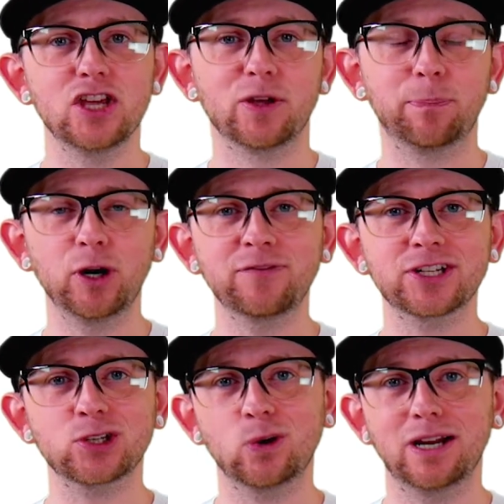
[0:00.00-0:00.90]
The
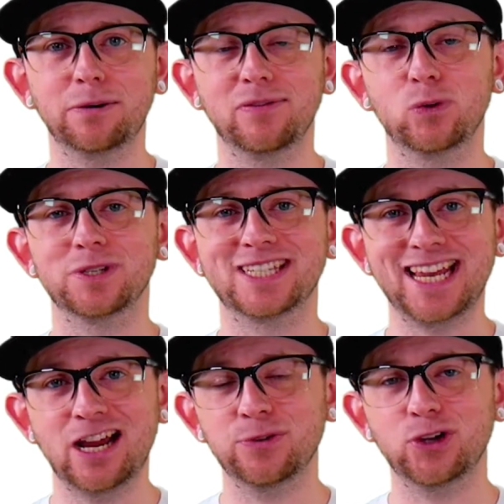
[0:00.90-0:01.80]
perfect score, however, was
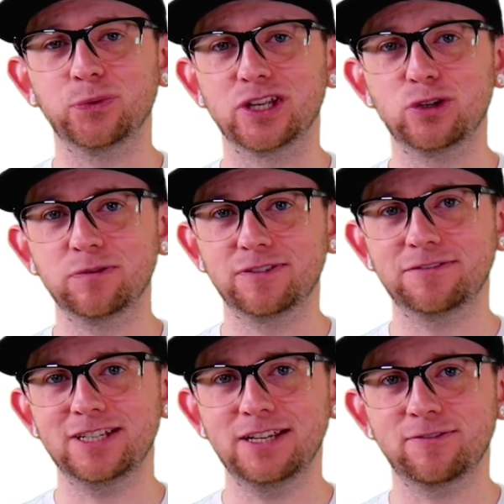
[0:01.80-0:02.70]
down to only
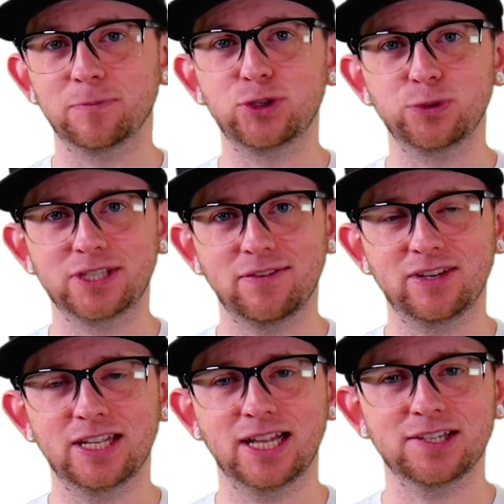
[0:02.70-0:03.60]
250 from
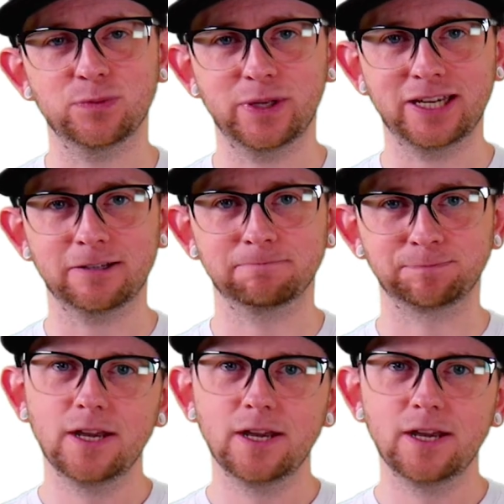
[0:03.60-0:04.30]
270 last week.